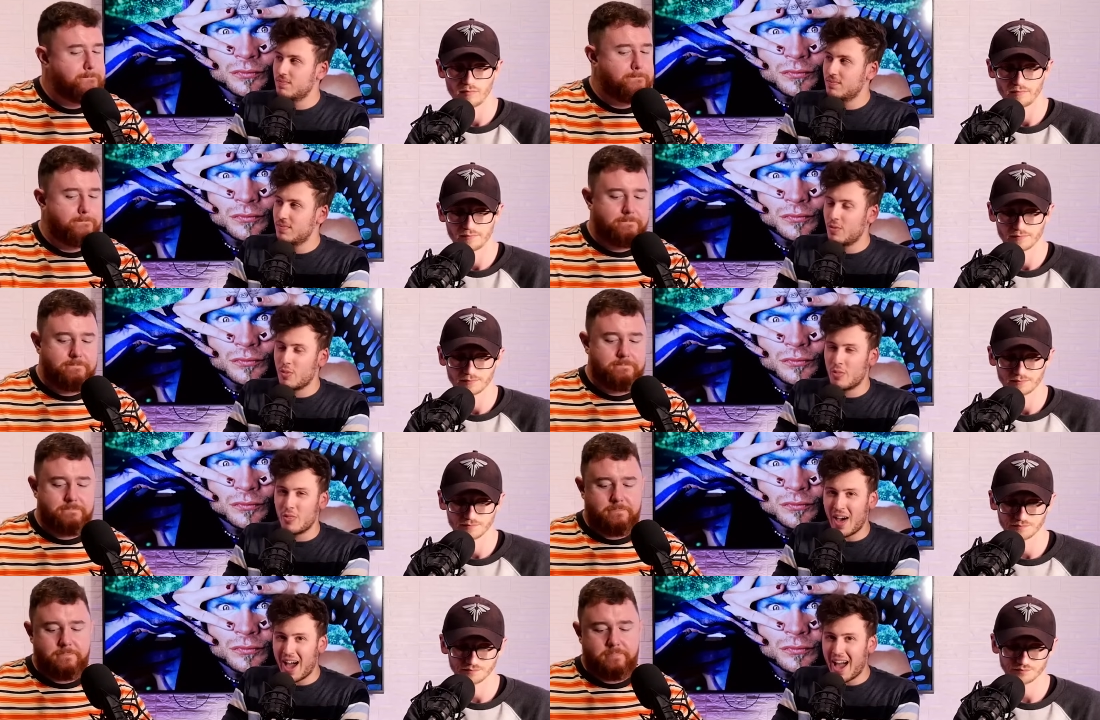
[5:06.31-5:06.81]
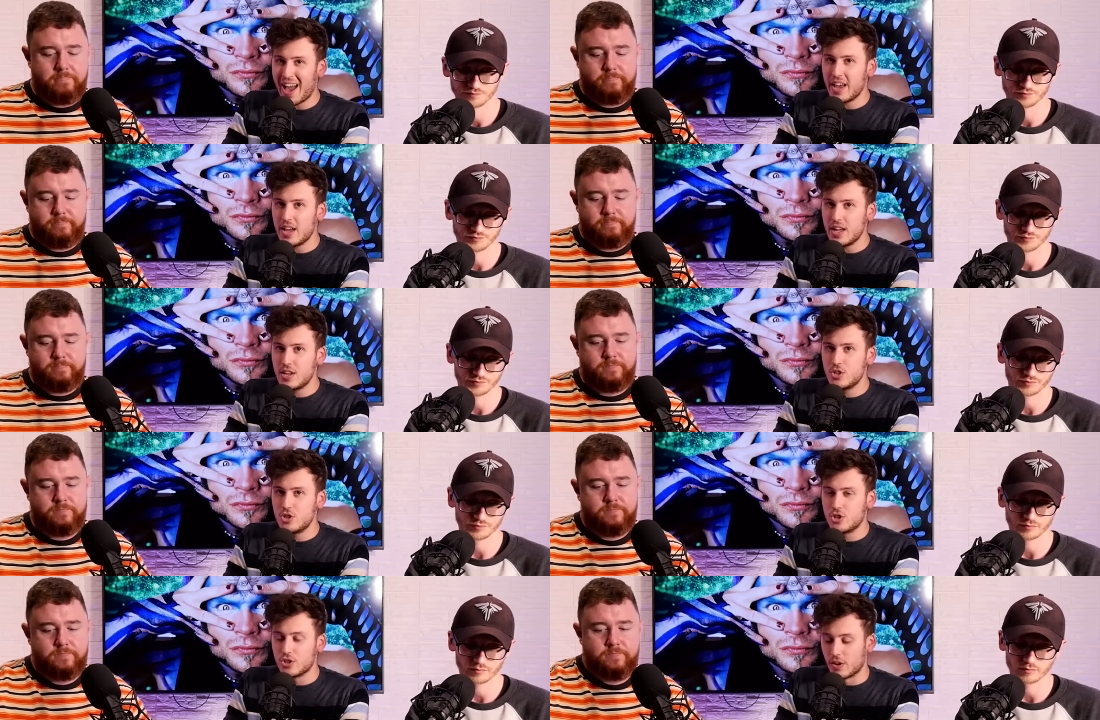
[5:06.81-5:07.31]
Speaker 1: that
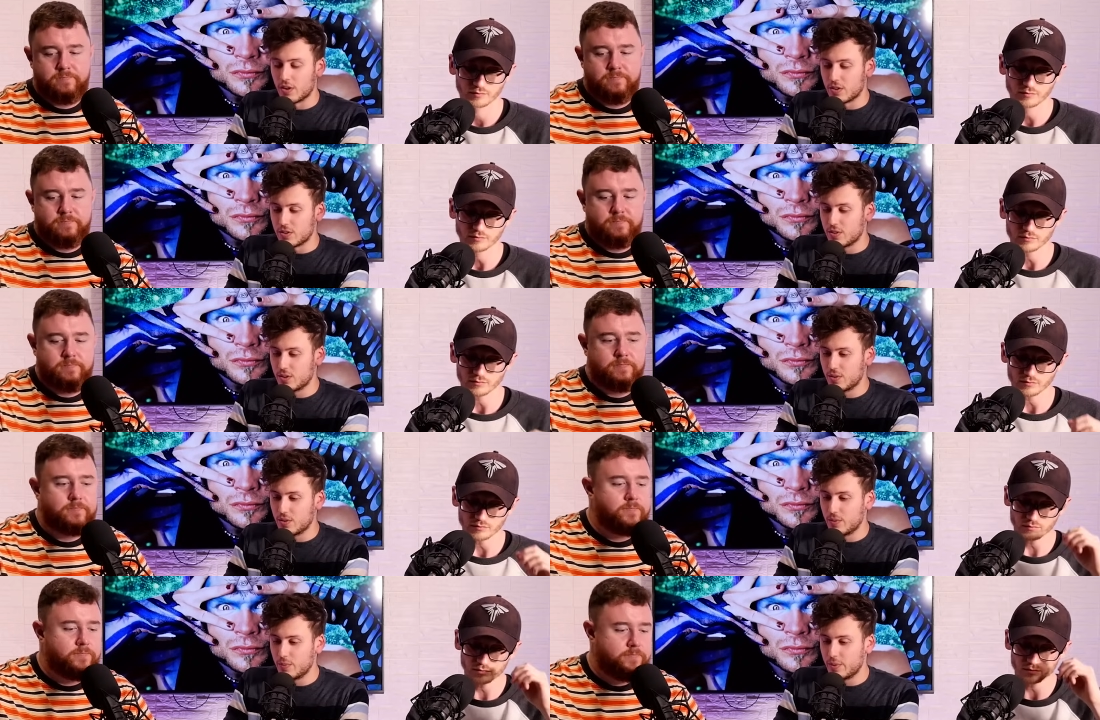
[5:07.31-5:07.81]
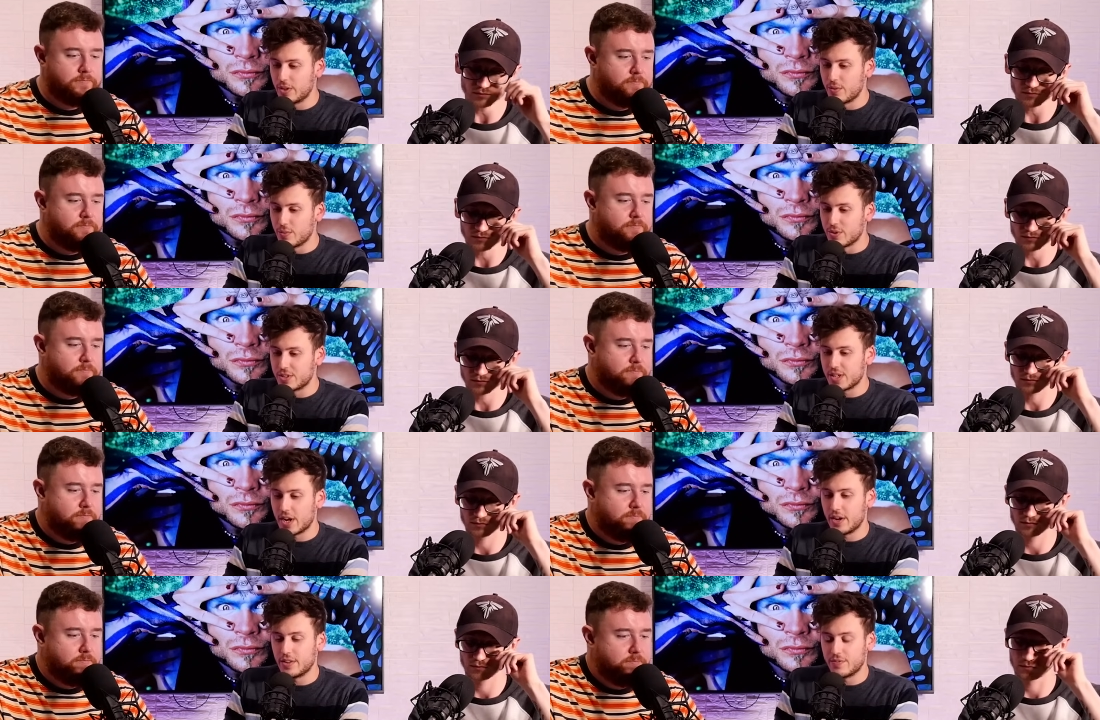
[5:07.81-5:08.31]
injured when he
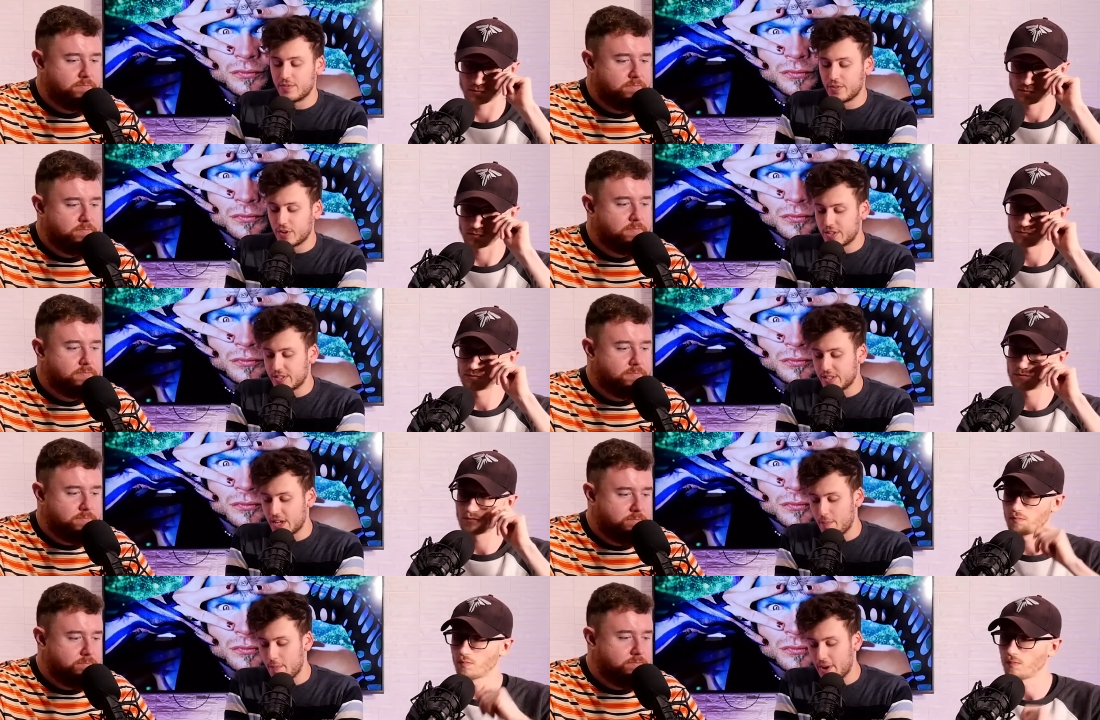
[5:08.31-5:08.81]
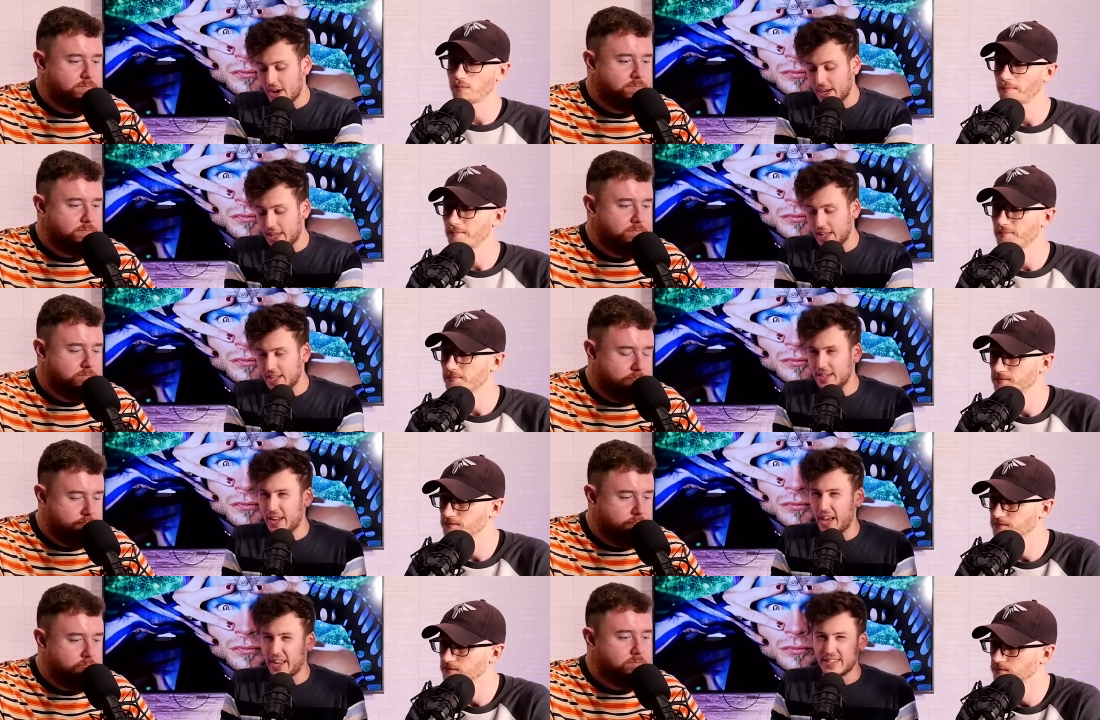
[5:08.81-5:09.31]
retired the first time back
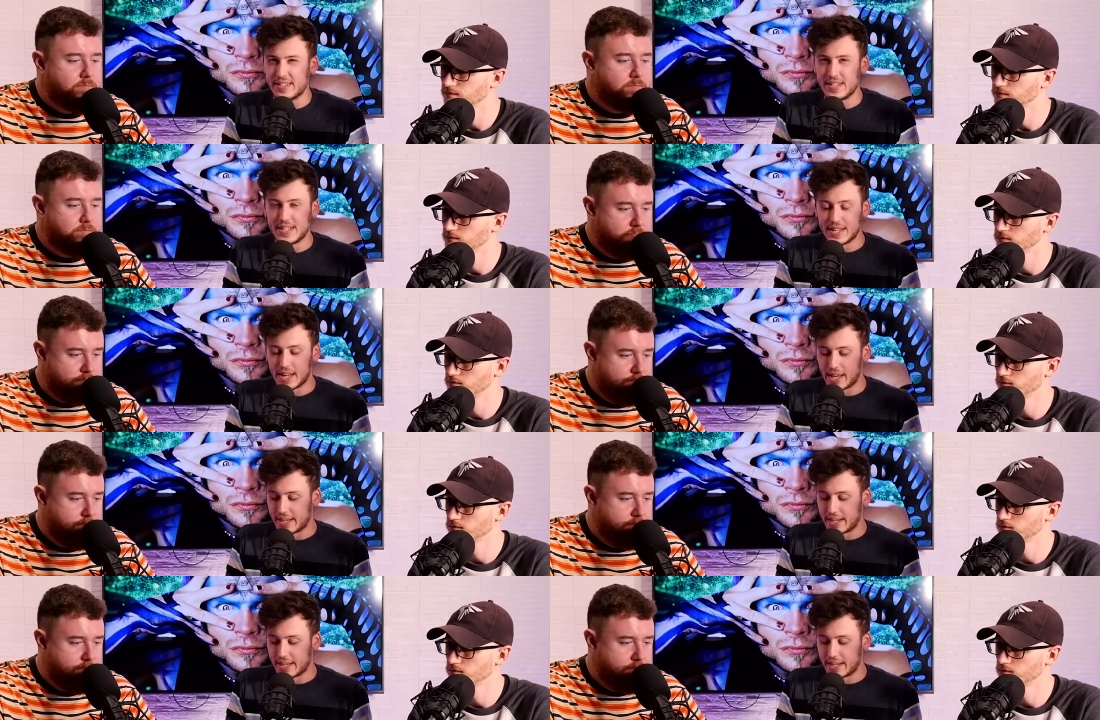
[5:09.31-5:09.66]
in nineteen